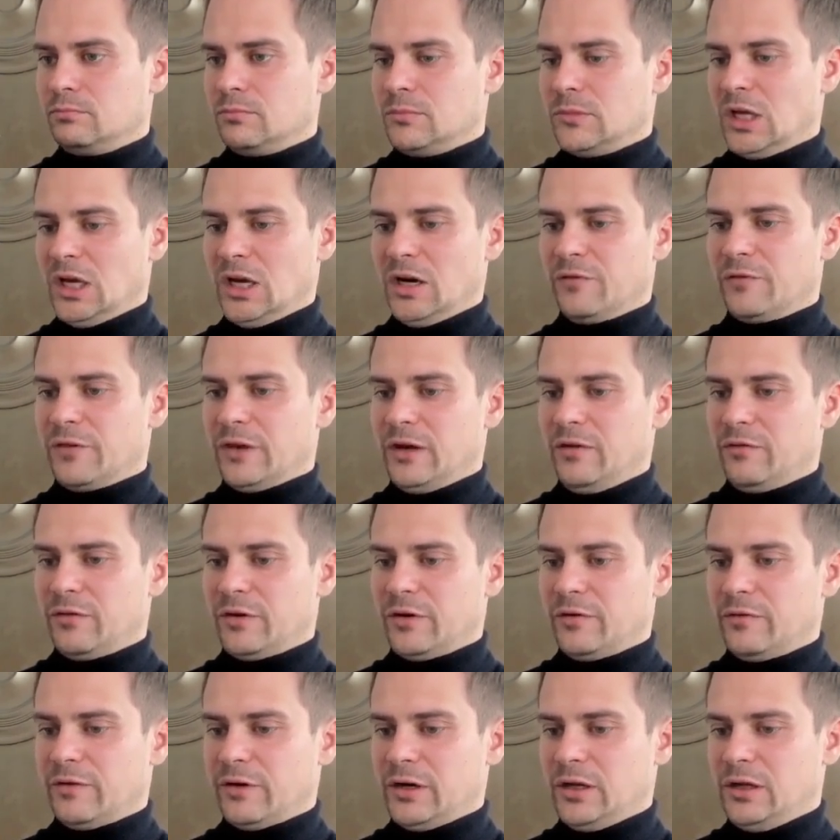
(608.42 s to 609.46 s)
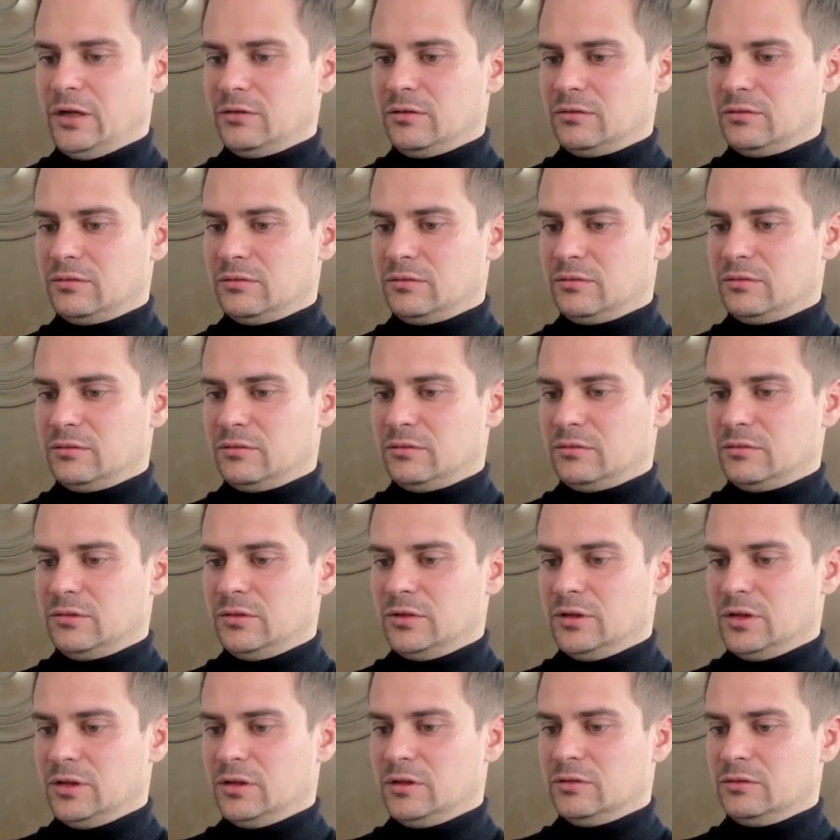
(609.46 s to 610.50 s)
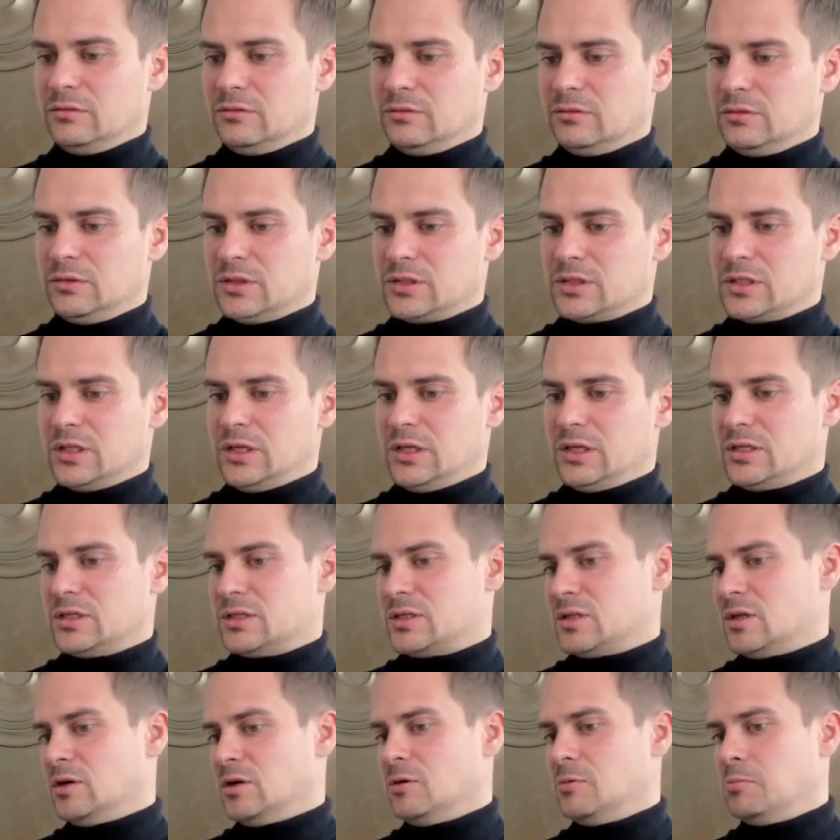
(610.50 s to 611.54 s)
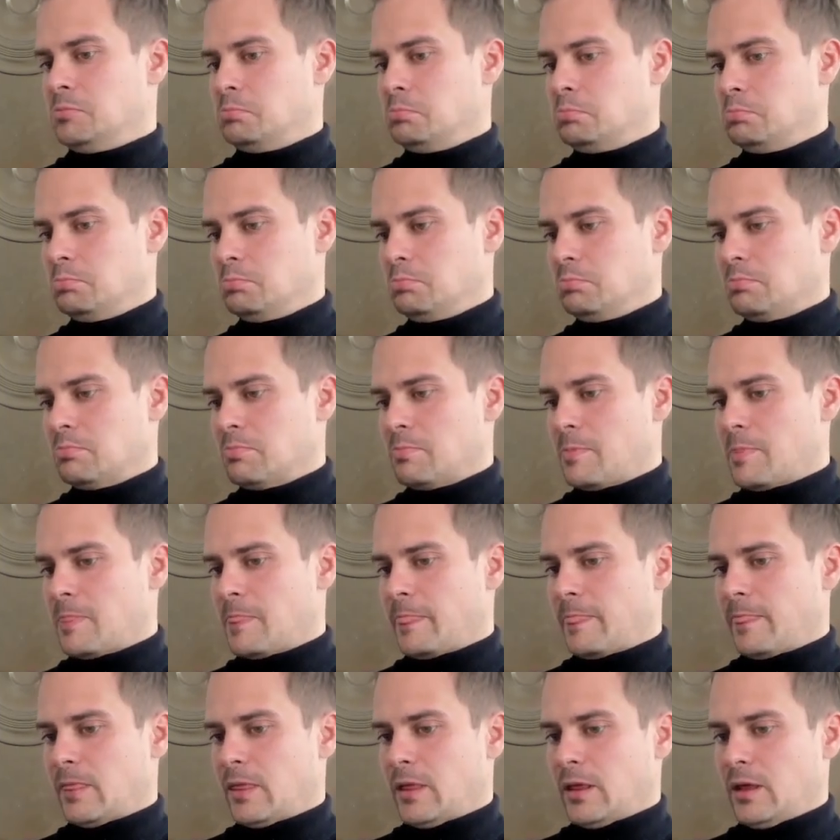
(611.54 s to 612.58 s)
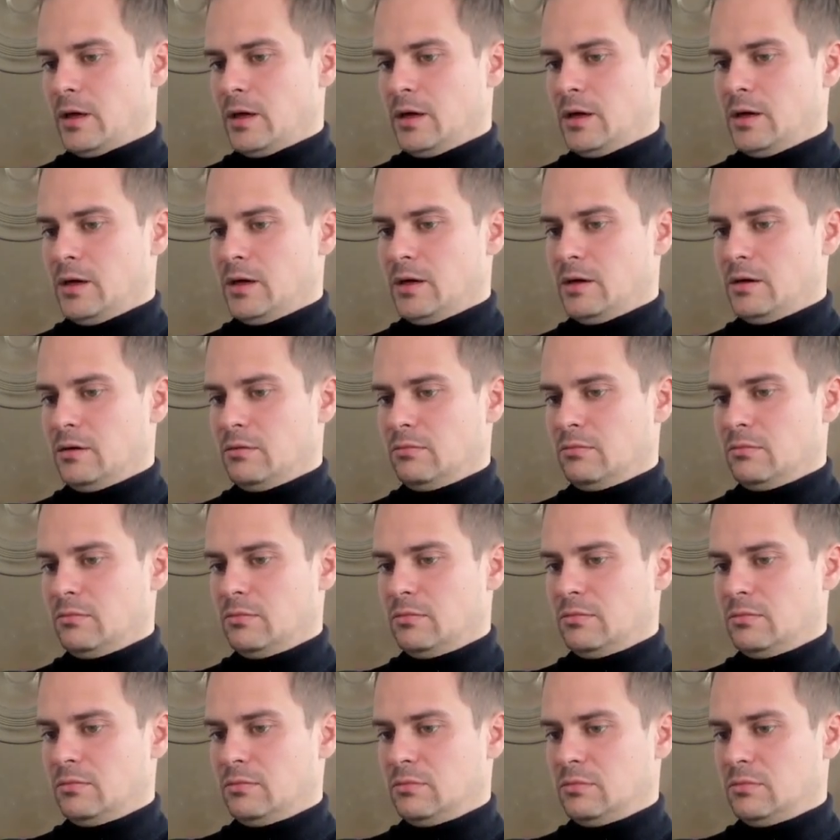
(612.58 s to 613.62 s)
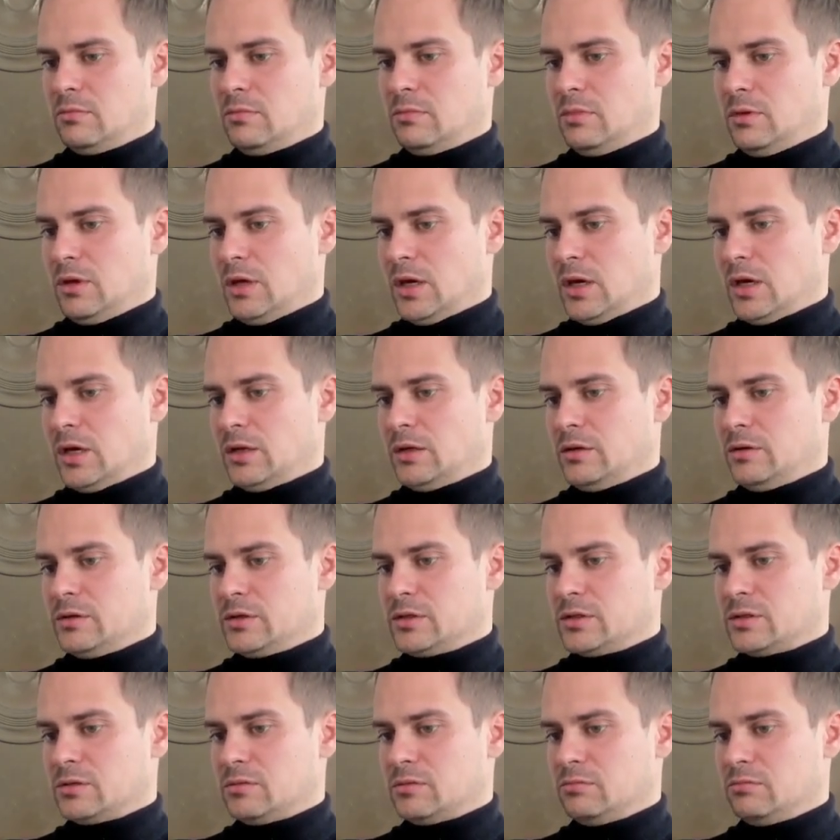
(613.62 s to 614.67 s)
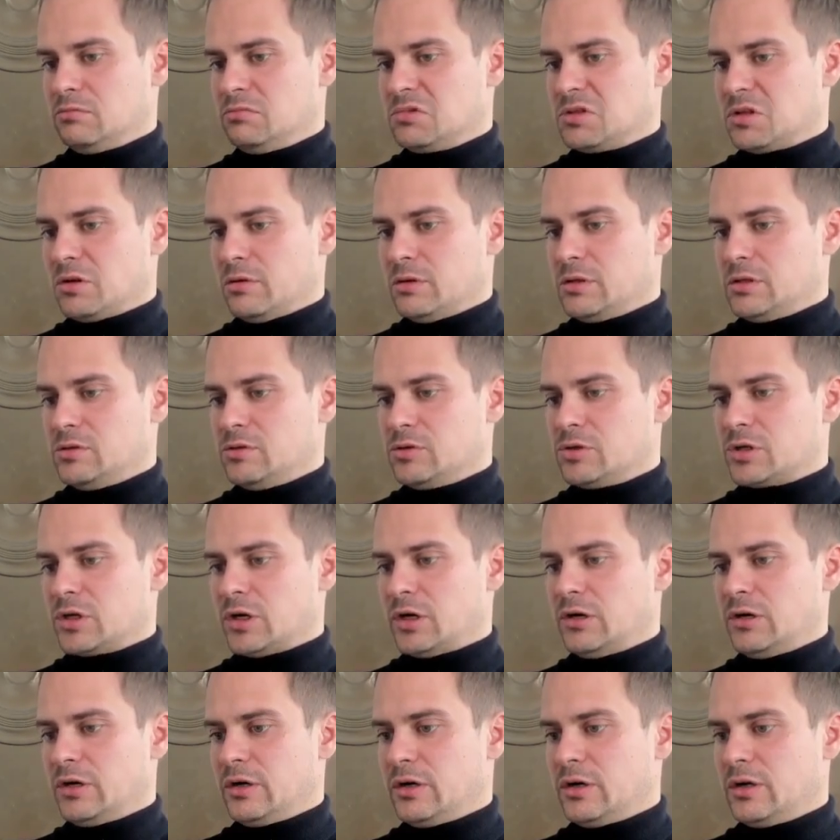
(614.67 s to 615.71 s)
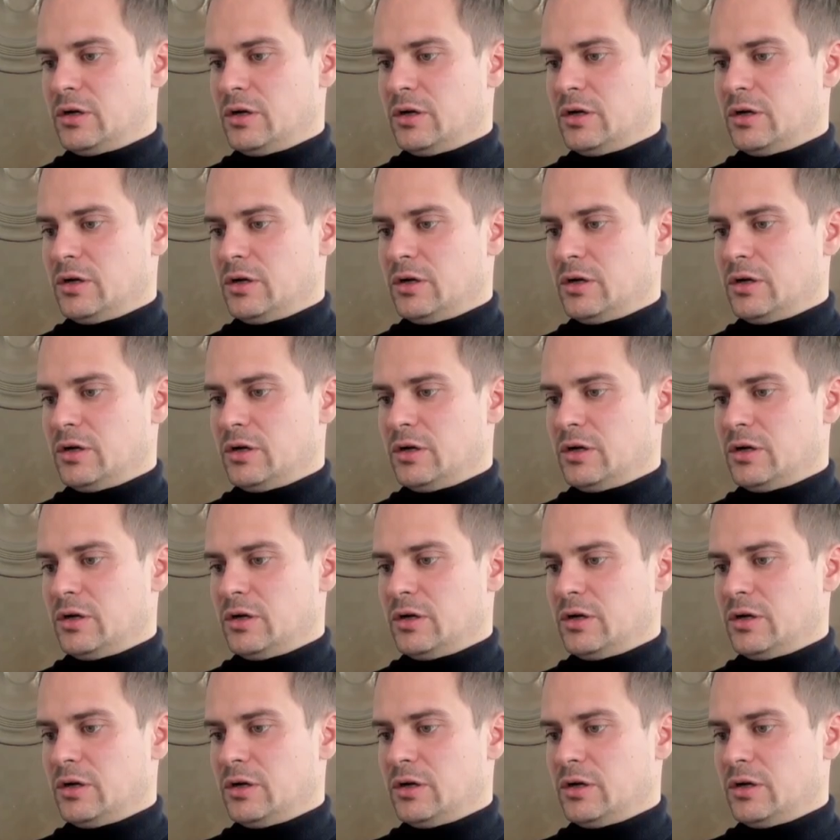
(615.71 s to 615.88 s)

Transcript: Yeah, I find it very funny, these things. Yeah, there's some ways to share it.